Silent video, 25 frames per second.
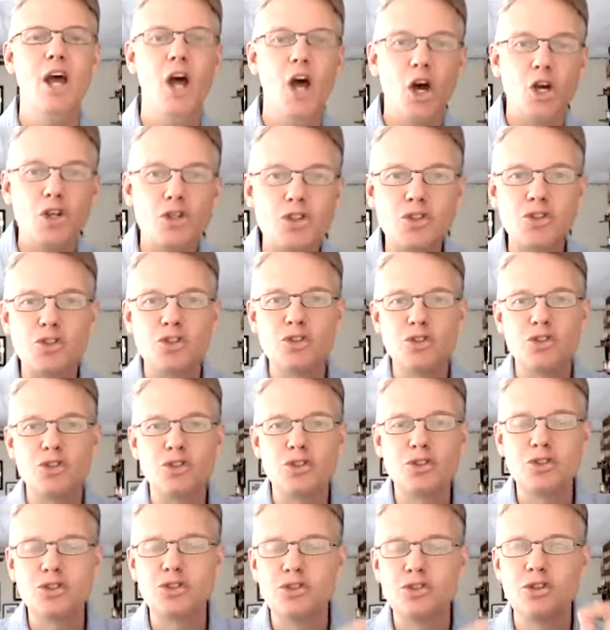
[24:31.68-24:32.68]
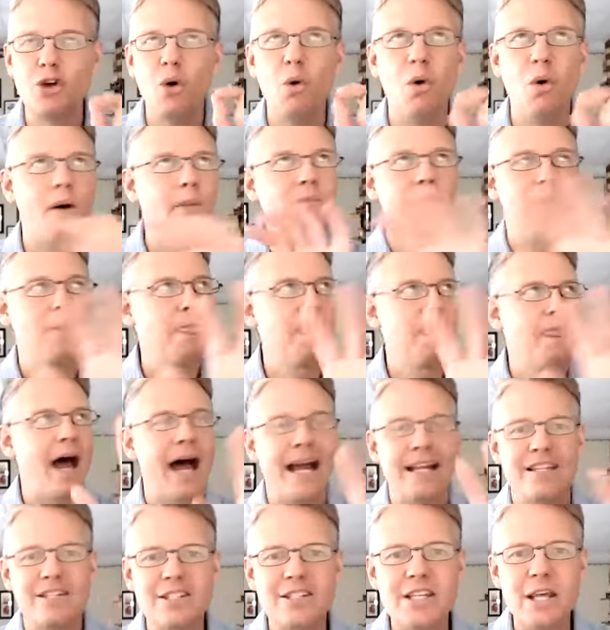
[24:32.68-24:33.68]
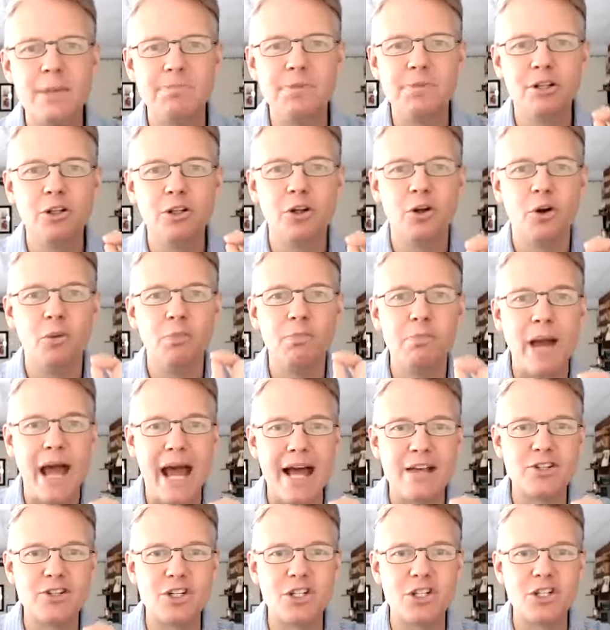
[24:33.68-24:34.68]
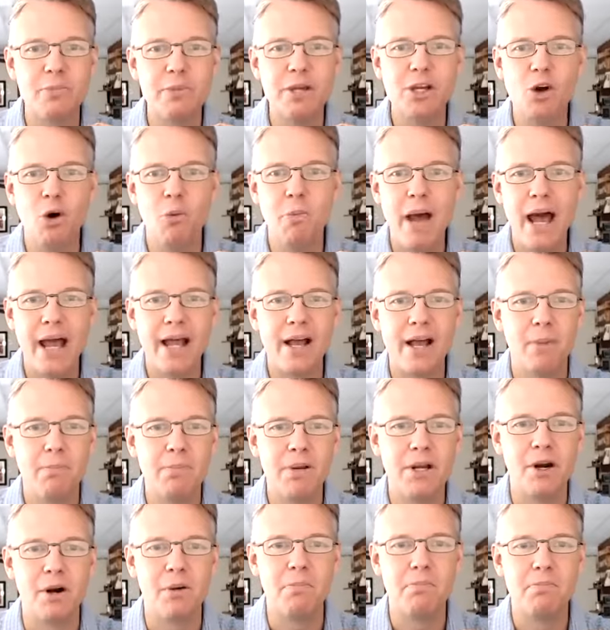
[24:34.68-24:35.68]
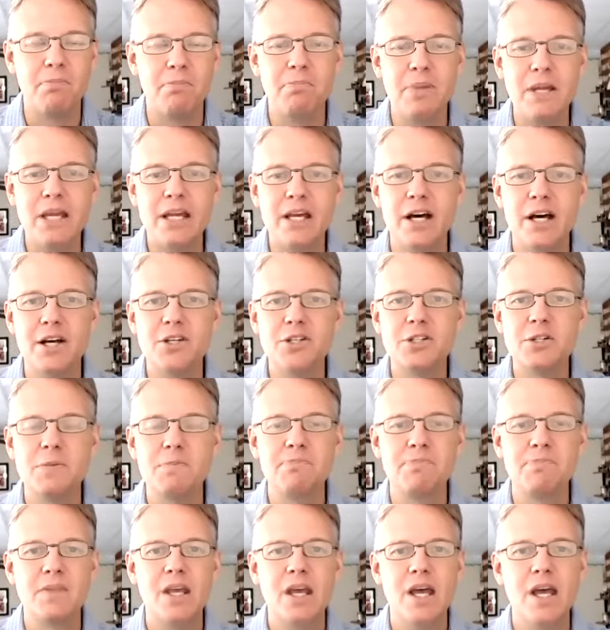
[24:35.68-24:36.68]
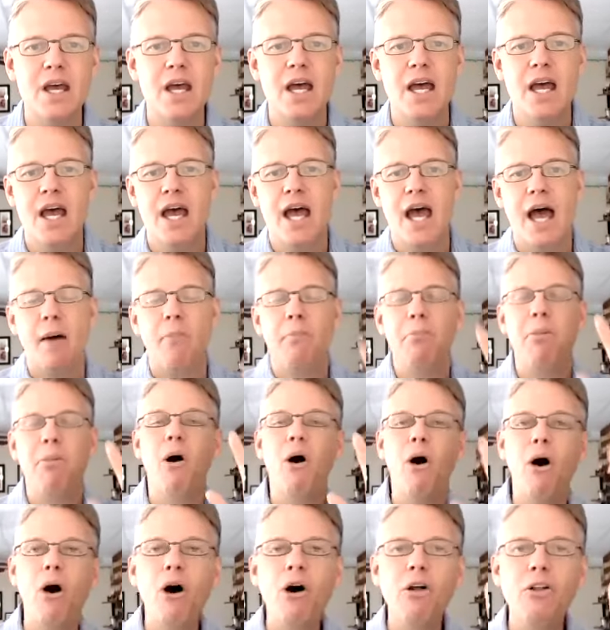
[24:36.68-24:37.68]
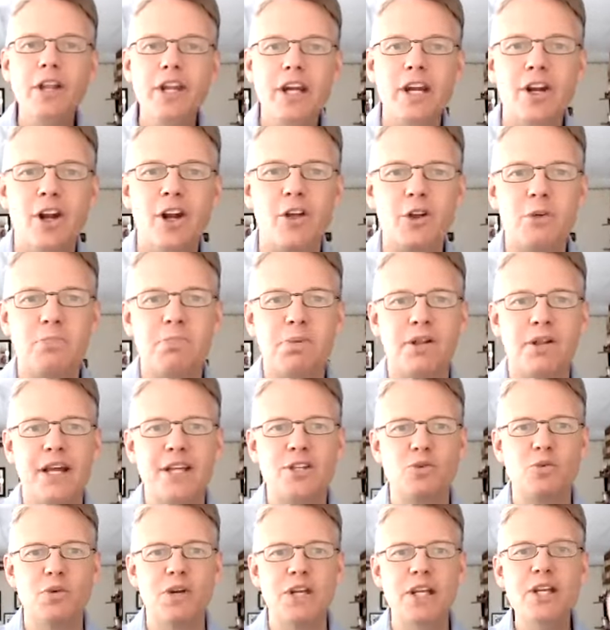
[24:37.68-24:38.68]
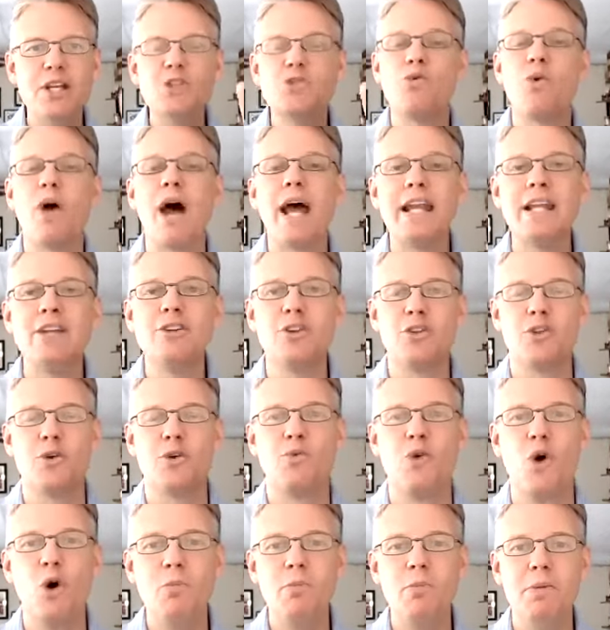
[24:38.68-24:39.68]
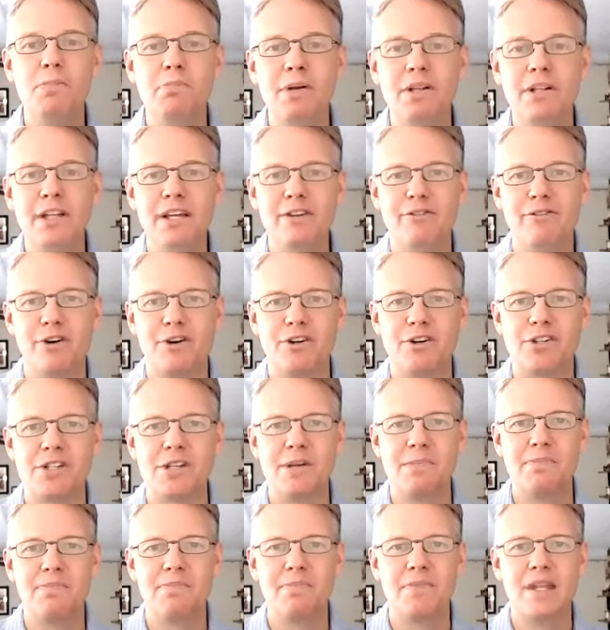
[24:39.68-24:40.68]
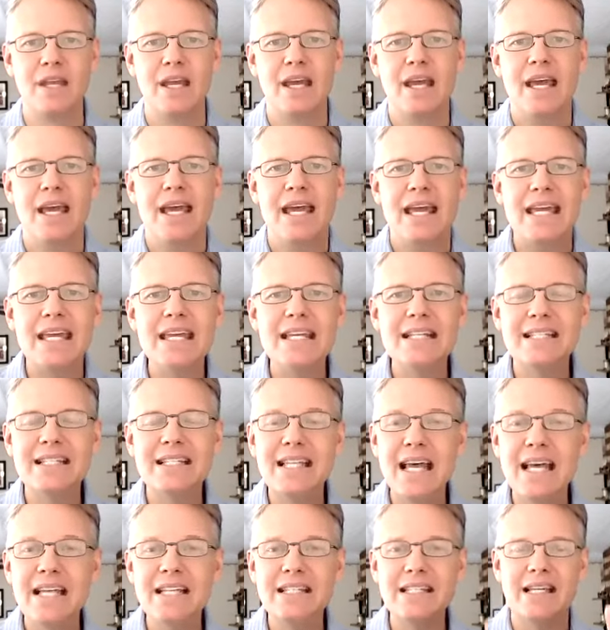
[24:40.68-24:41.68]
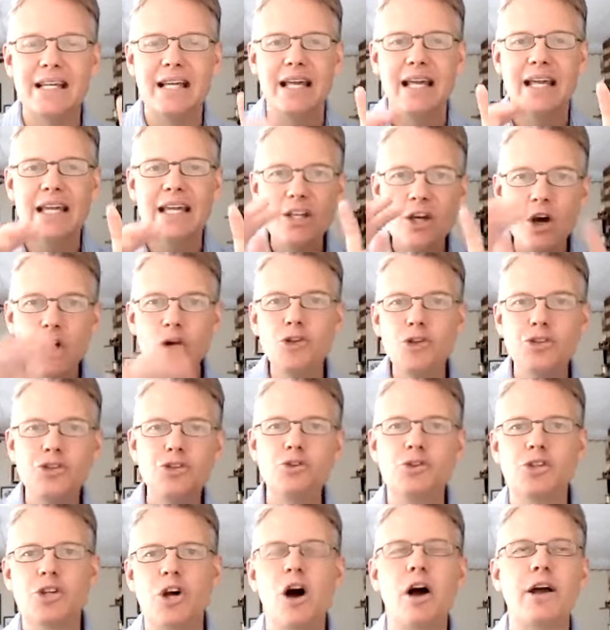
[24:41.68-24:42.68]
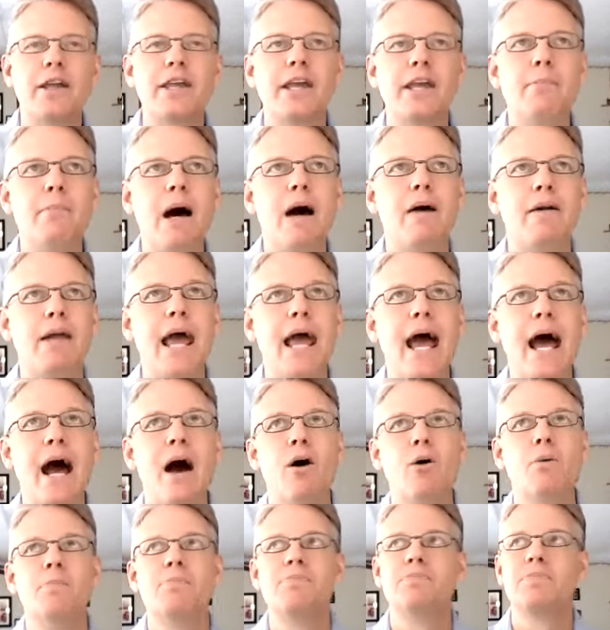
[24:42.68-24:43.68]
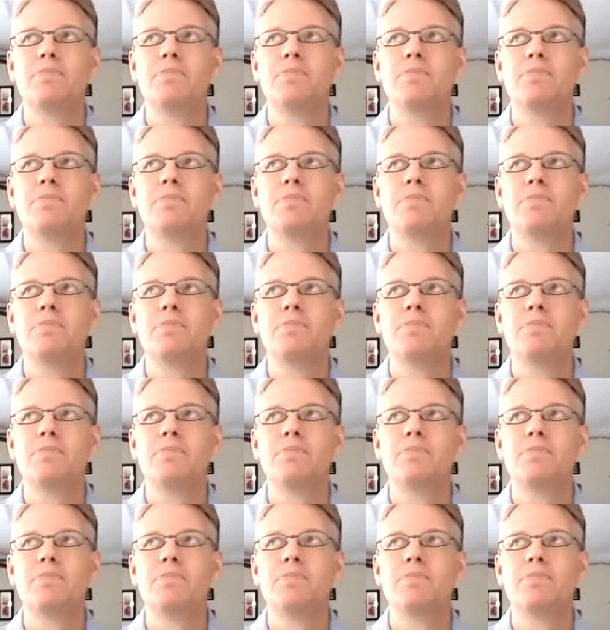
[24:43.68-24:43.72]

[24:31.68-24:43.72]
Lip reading: So I skipped a little passage. Let me go back up here, because Paul, in another place, when he's writing to the Roman believers, he goes through talking about how